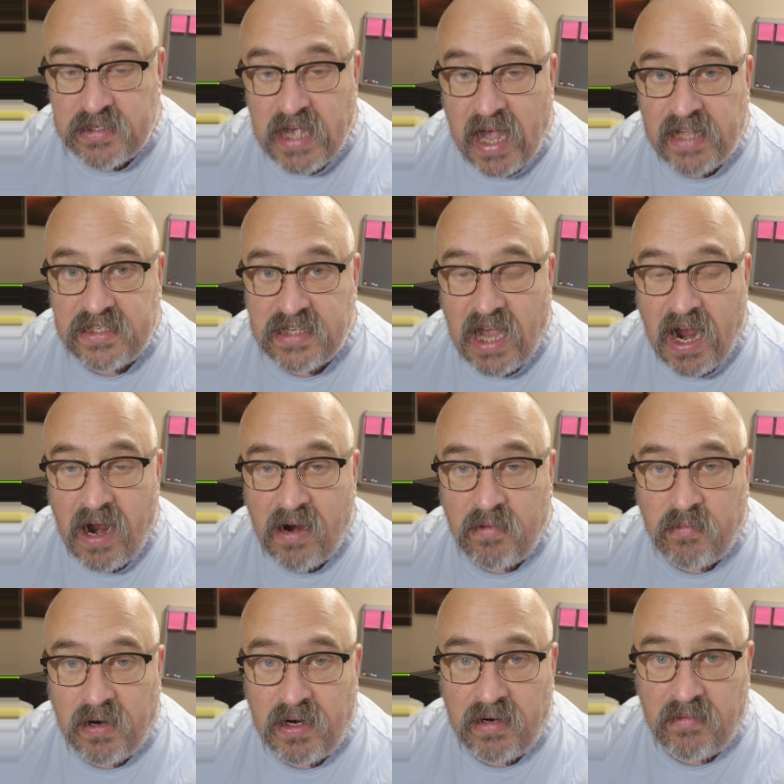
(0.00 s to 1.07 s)
that scared
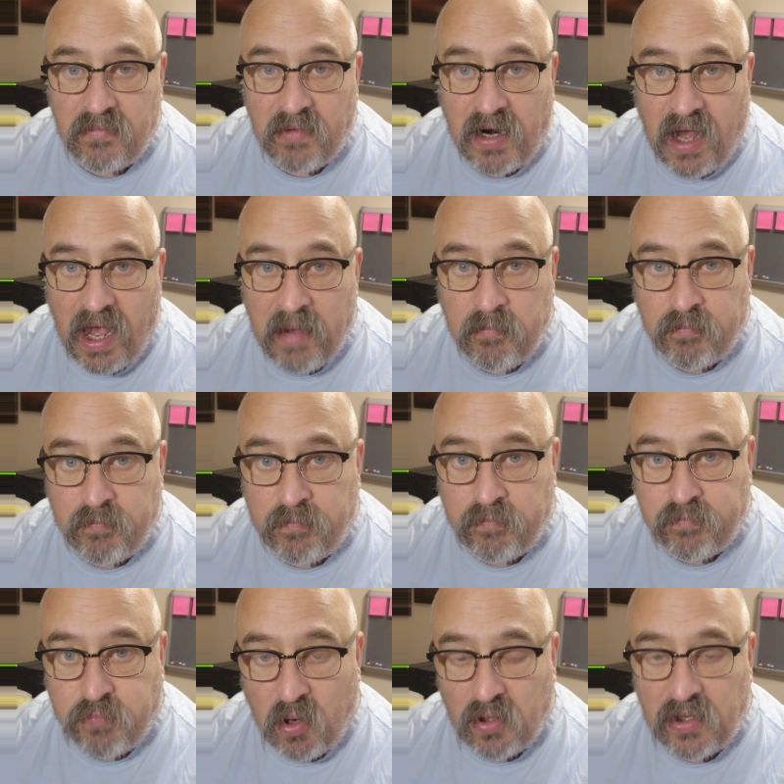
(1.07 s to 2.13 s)
when I
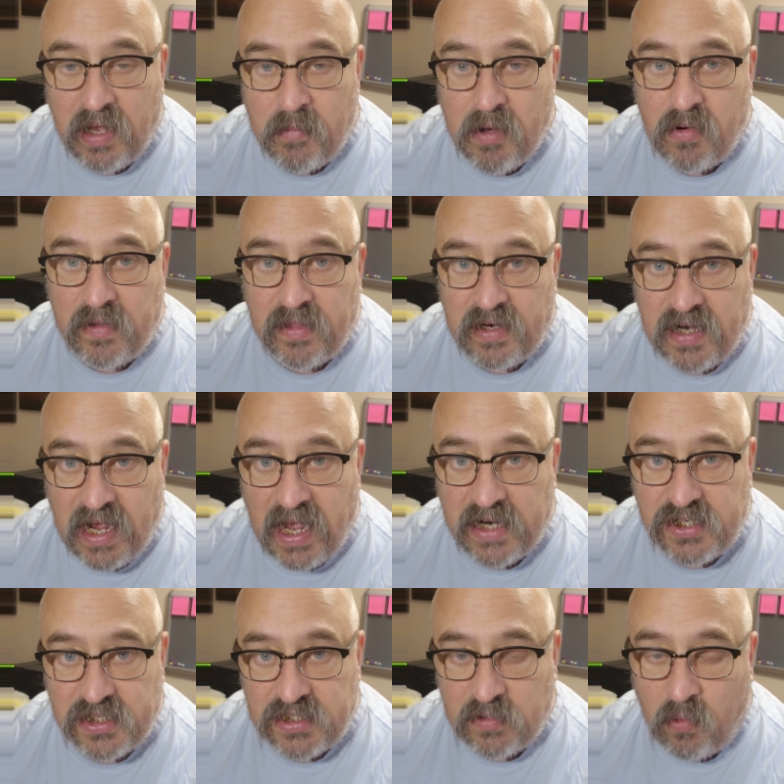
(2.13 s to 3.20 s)
pulled him out of the ditch.
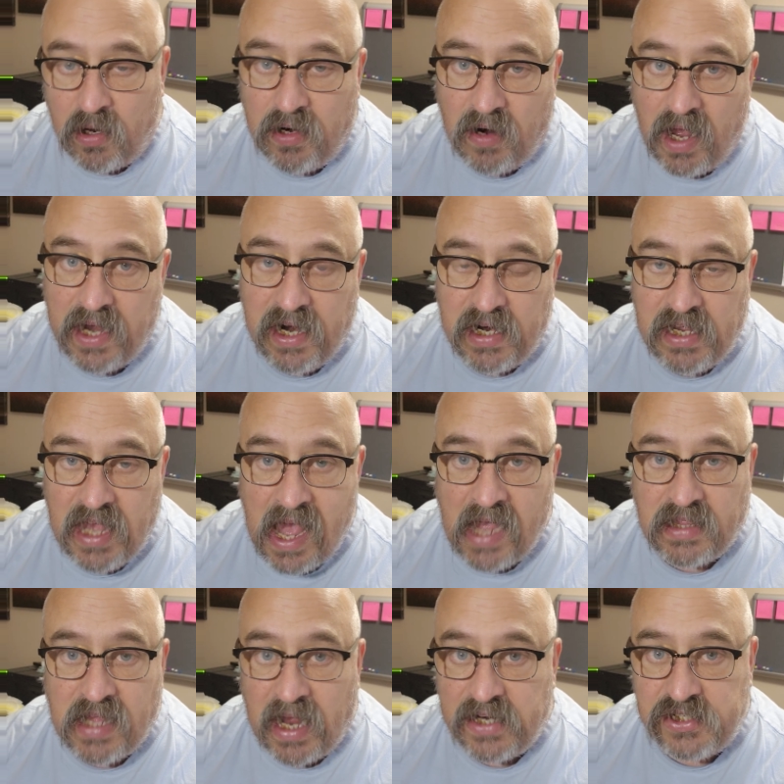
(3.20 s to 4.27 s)
It's a wonder I didn't yank
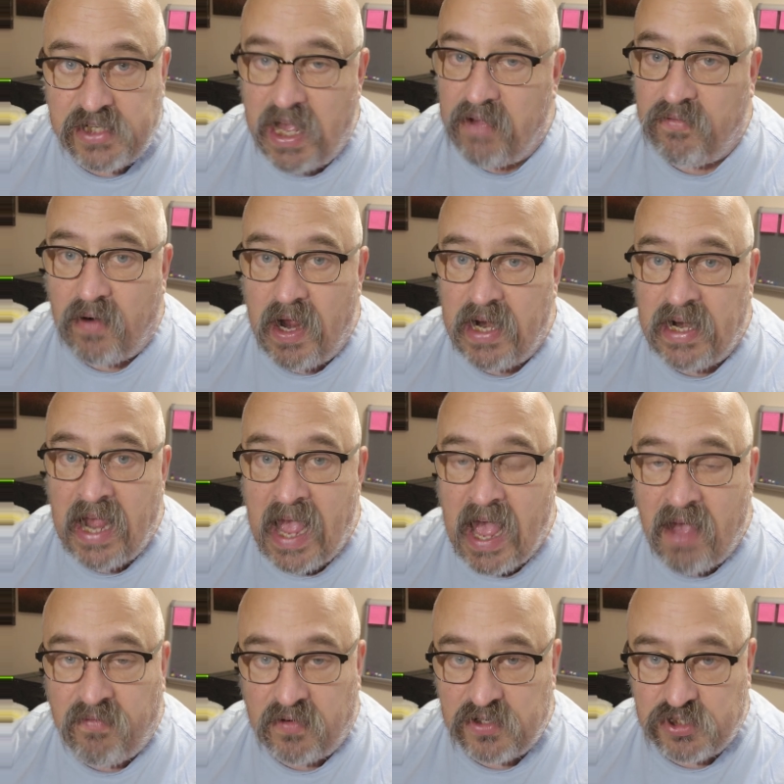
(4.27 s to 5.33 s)
that Chev right in
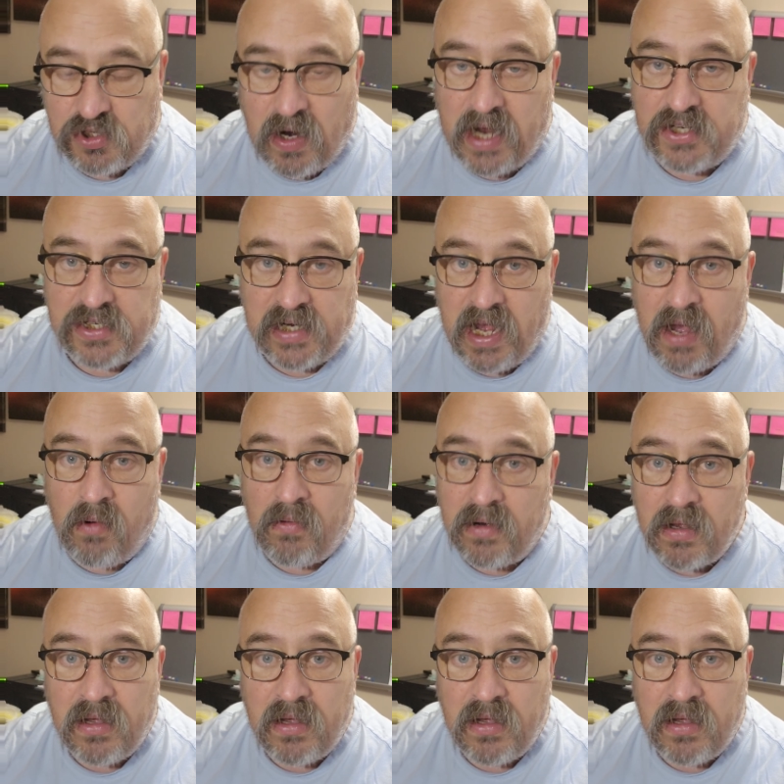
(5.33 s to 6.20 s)
half or stretch it out.